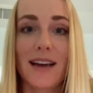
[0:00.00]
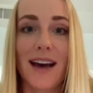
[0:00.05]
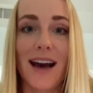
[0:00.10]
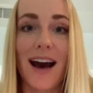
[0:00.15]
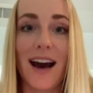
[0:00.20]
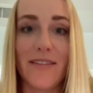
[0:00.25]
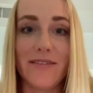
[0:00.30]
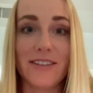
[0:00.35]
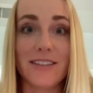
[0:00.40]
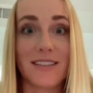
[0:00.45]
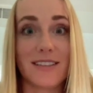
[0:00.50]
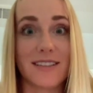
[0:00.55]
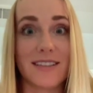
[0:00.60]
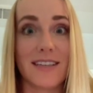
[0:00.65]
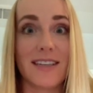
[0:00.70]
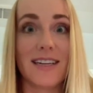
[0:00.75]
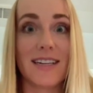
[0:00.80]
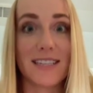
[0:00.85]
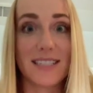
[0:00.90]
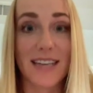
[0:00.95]

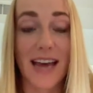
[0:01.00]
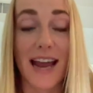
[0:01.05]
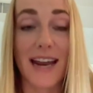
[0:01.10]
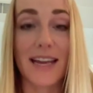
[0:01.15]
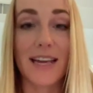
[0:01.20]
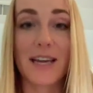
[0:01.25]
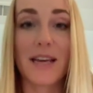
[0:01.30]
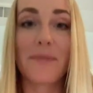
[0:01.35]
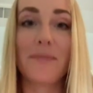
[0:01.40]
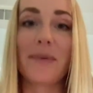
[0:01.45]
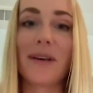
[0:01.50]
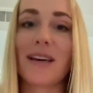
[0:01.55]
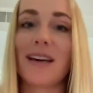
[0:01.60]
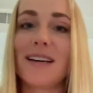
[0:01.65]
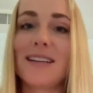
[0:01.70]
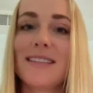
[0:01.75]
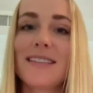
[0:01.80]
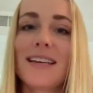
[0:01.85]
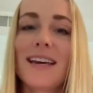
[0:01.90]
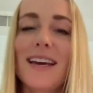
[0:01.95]
obviously ecstatic
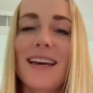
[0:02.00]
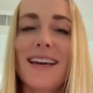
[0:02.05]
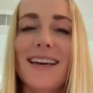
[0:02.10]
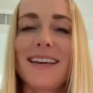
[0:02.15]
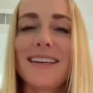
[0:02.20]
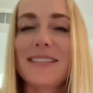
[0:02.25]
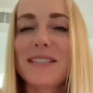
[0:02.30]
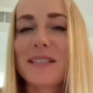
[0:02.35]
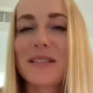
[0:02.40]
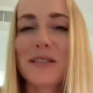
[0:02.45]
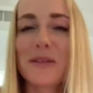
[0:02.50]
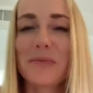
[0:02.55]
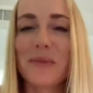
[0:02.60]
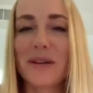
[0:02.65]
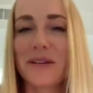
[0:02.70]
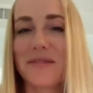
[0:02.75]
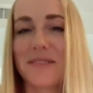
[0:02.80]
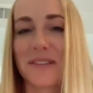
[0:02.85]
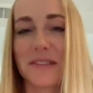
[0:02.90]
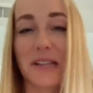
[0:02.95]
because he's a little bit
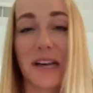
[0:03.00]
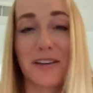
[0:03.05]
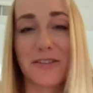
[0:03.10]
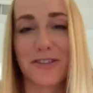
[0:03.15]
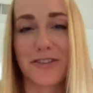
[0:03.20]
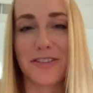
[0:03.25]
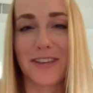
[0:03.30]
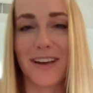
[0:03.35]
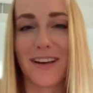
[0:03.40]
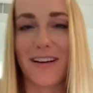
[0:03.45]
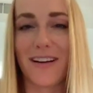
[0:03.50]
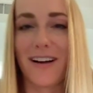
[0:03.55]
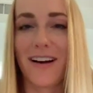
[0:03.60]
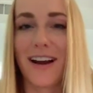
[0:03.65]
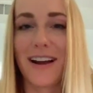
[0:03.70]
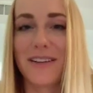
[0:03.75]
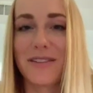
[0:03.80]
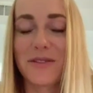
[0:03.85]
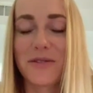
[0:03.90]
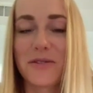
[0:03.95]
of a legend at our
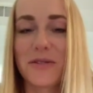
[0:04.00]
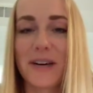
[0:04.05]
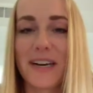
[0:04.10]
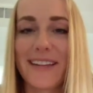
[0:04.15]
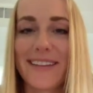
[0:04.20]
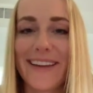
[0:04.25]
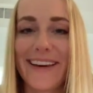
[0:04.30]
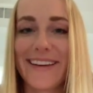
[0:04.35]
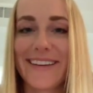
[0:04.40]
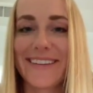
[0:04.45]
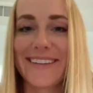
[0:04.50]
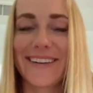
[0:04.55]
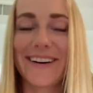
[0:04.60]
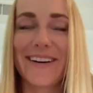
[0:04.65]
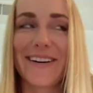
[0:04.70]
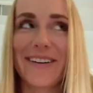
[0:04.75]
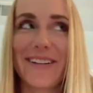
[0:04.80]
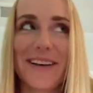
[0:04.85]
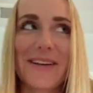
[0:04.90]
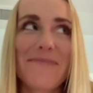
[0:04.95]
high school, I'd like to
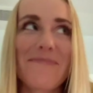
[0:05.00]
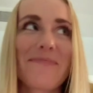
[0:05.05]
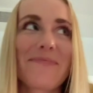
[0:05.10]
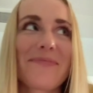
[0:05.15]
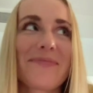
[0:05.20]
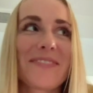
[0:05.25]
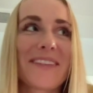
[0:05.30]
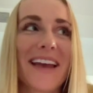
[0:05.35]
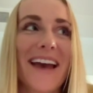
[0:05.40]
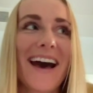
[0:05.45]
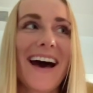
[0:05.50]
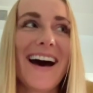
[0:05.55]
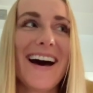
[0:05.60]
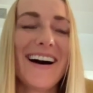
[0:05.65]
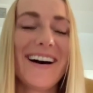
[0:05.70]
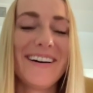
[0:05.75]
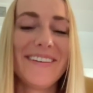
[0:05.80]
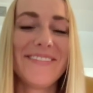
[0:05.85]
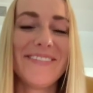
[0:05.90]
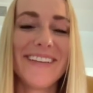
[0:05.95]
call it.
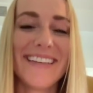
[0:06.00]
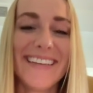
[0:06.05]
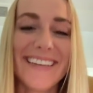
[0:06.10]
Um,